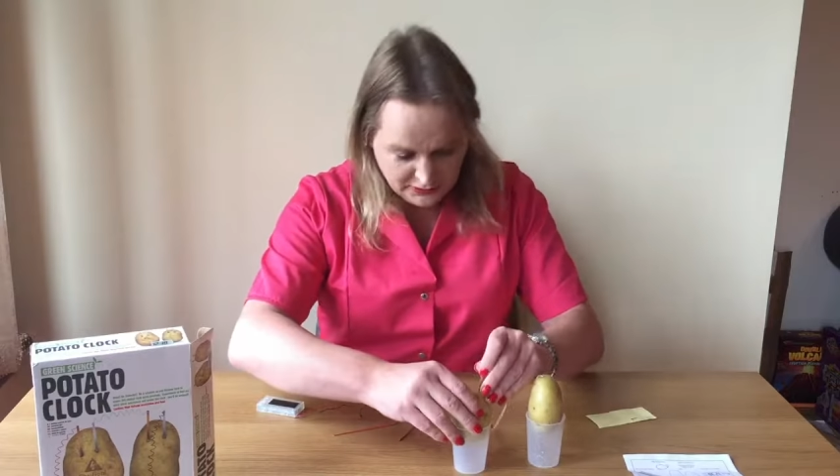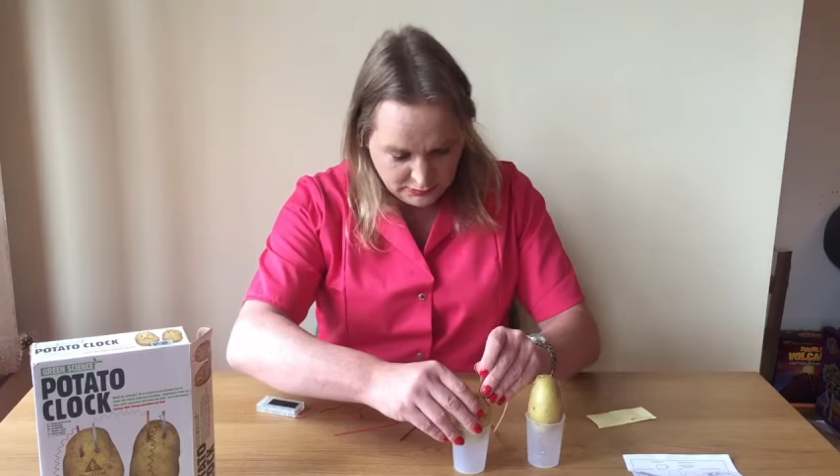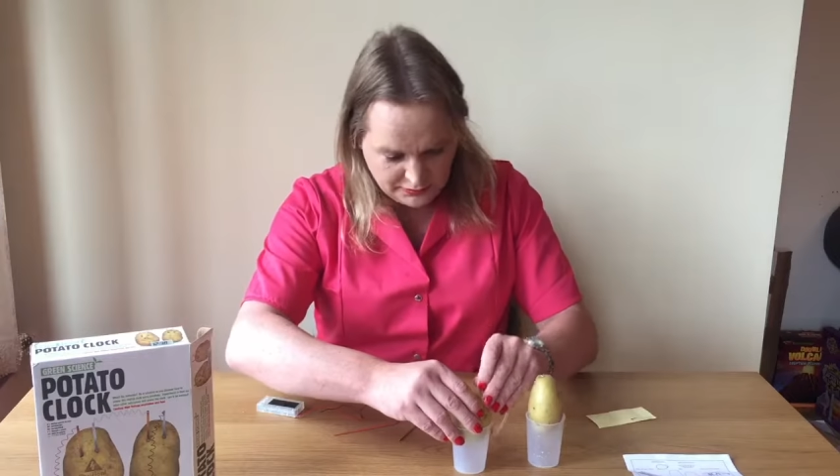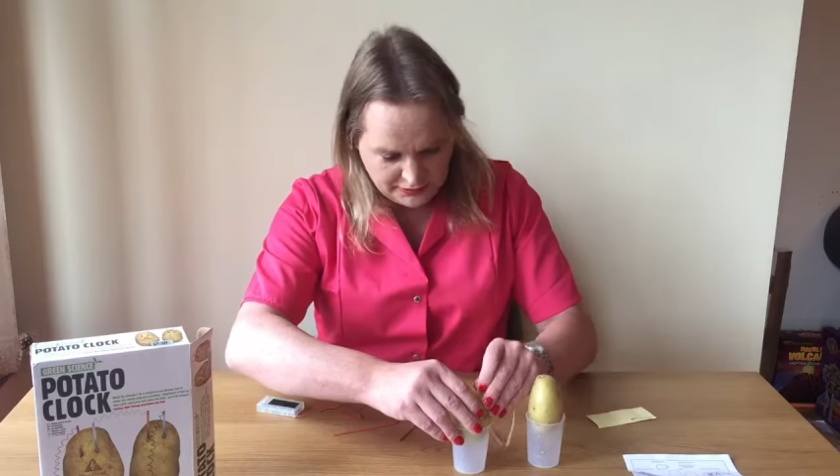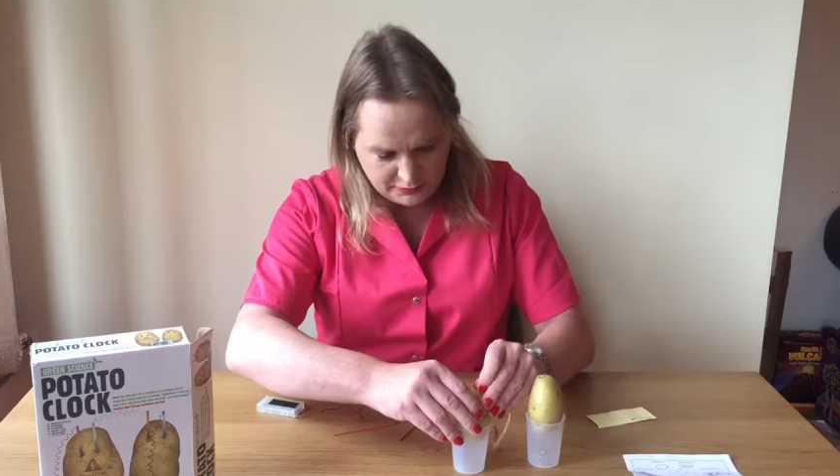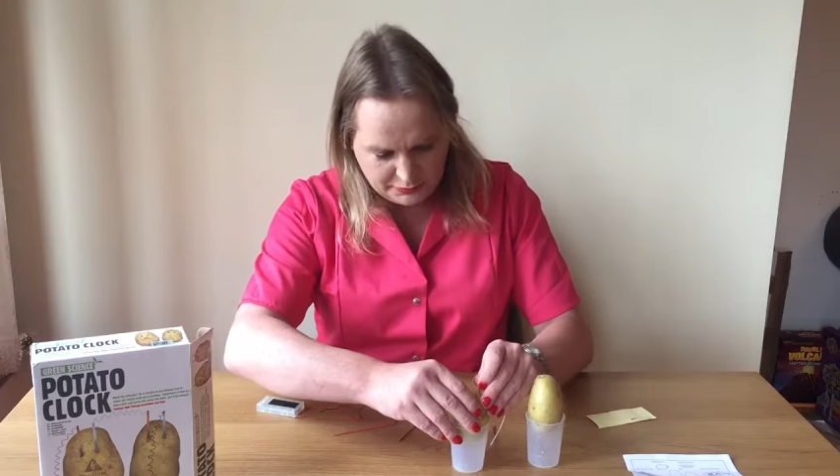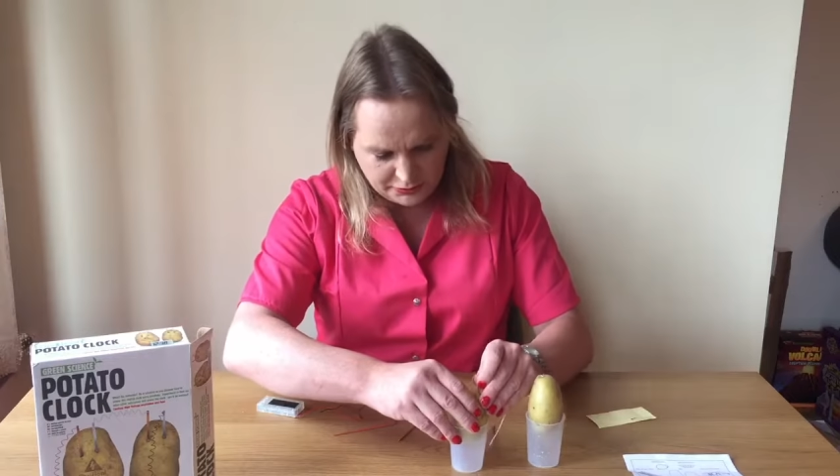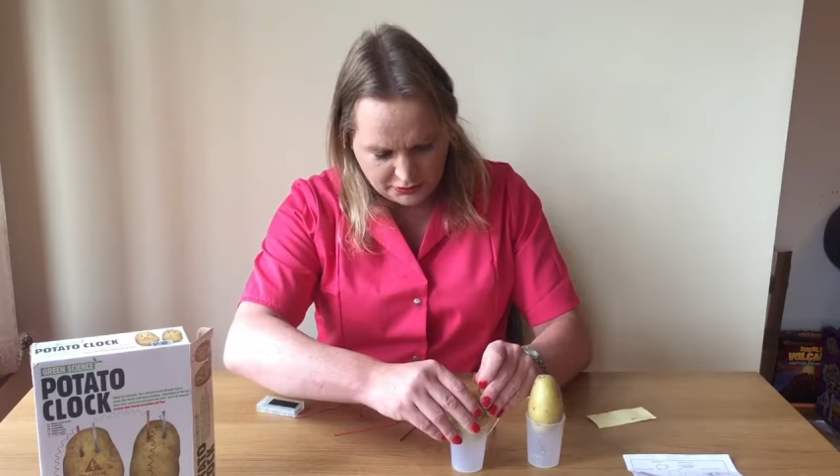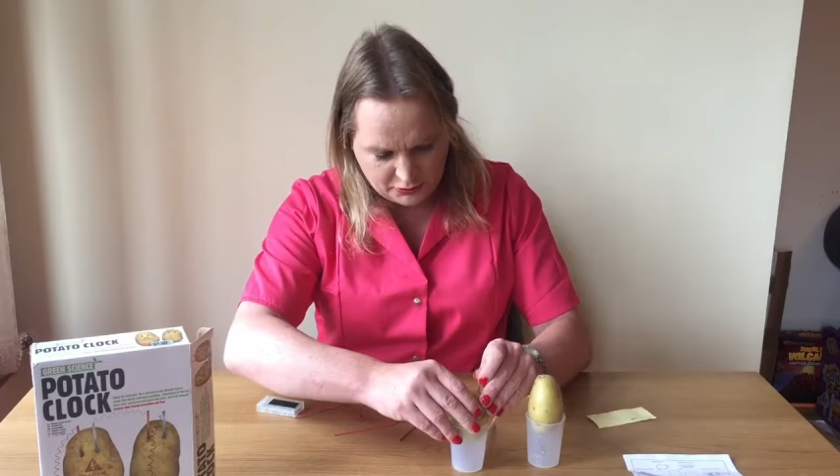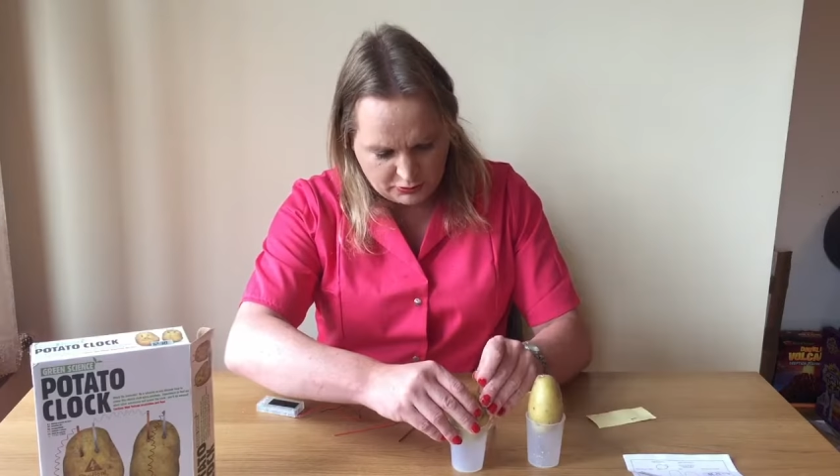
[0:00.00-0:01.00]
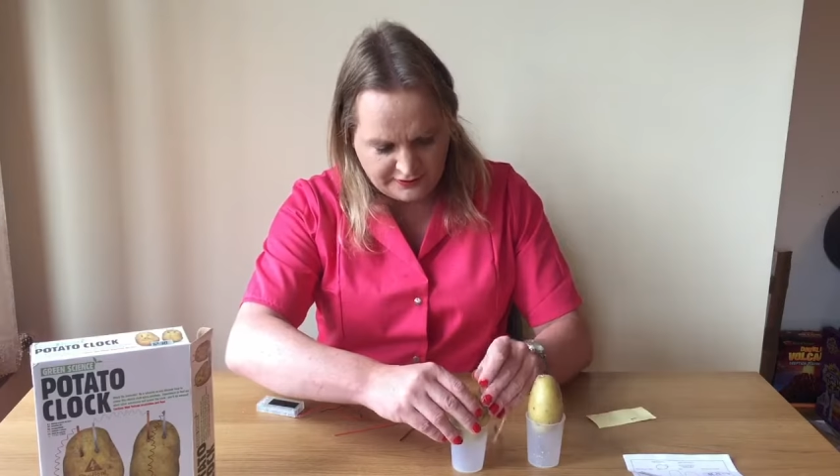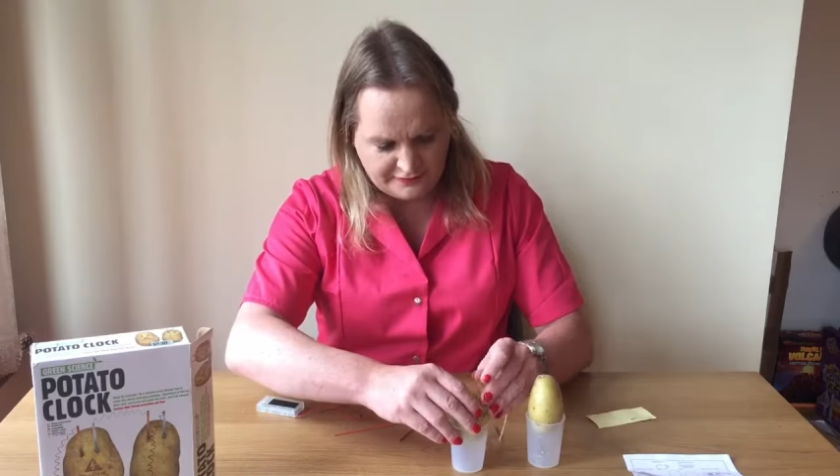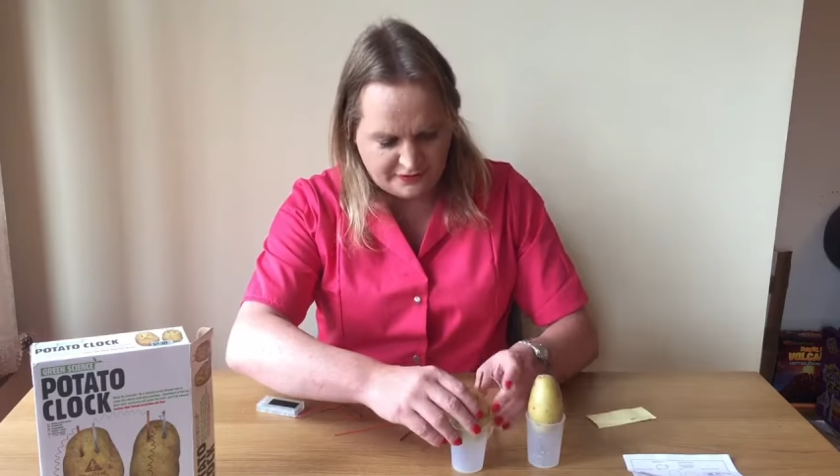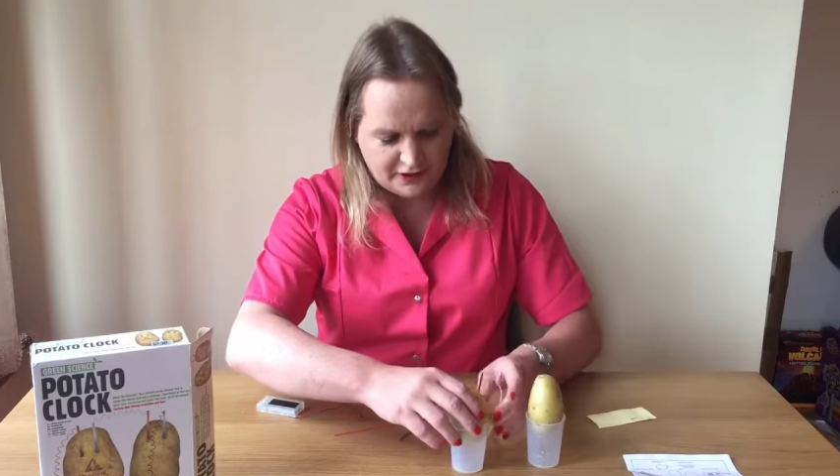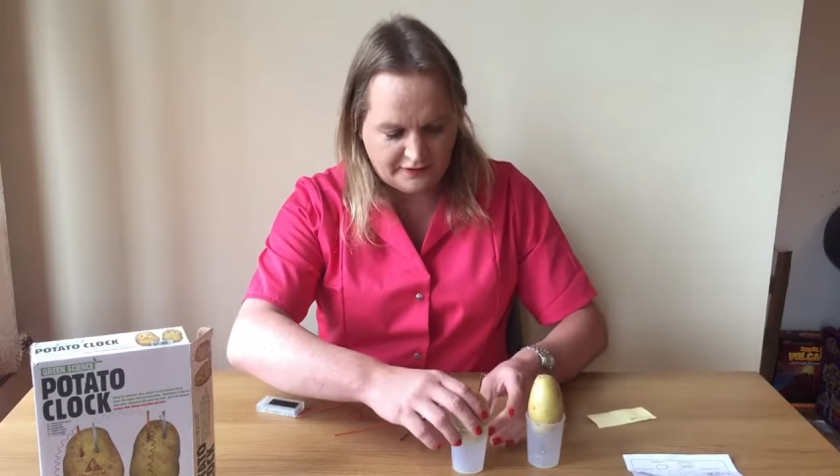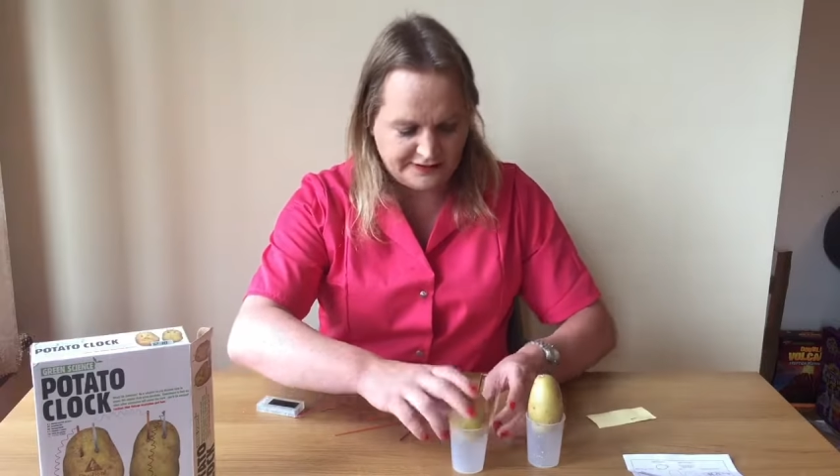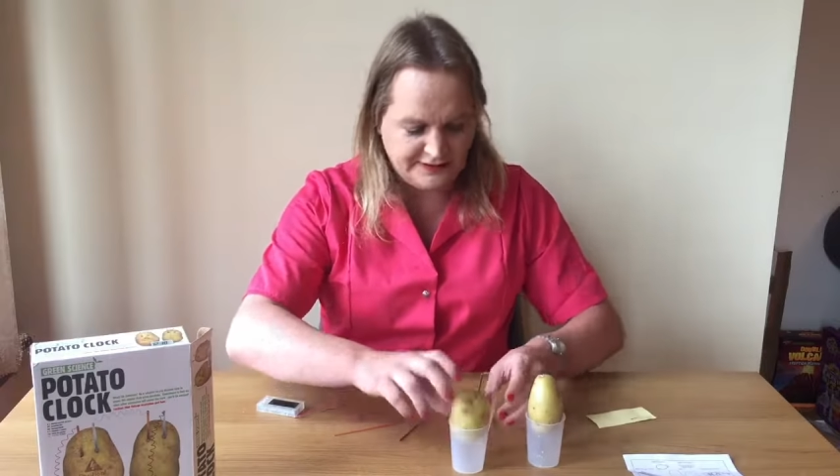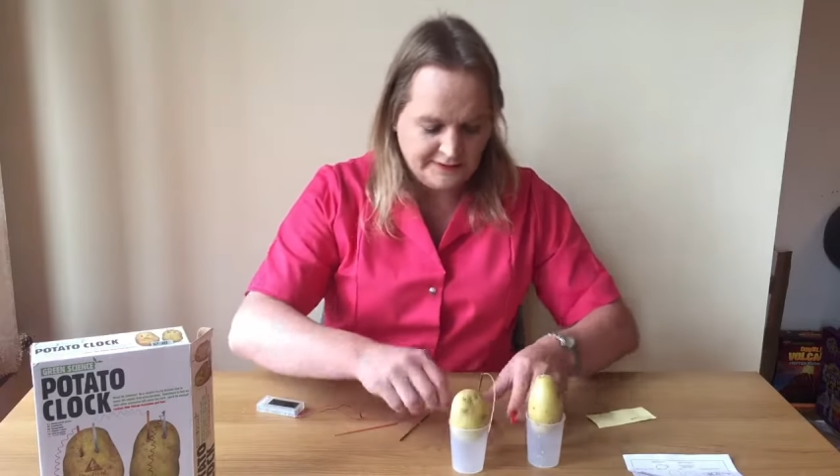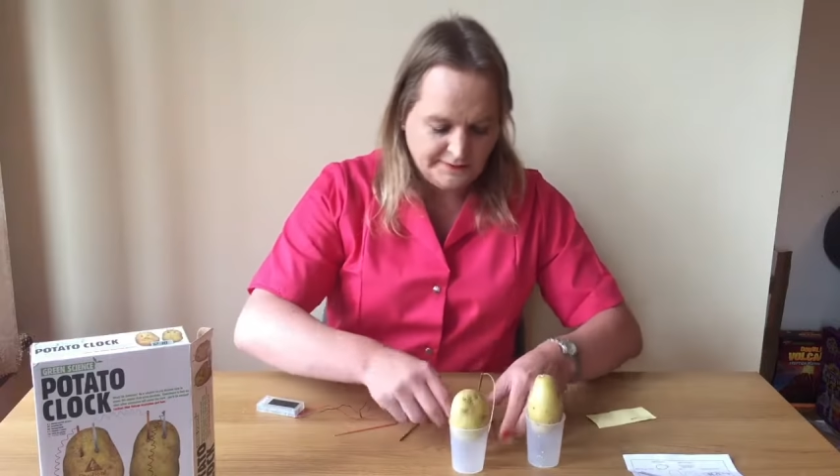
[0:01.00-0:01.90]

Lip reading: I think we'll push it quite far in,